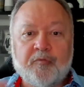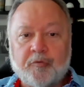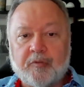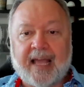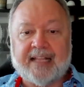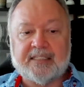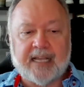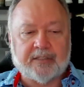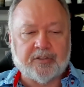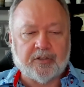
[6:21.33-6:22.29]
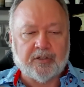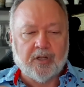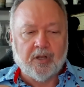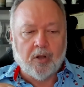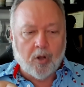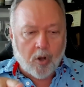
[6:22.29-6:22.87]
through that sector
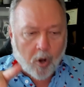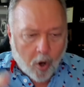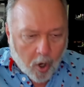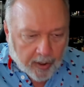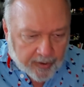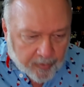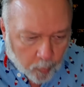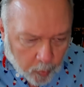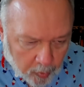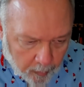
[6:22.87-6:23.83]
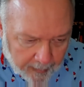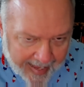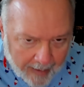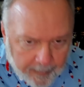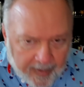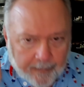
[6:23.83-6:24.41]
on the world map.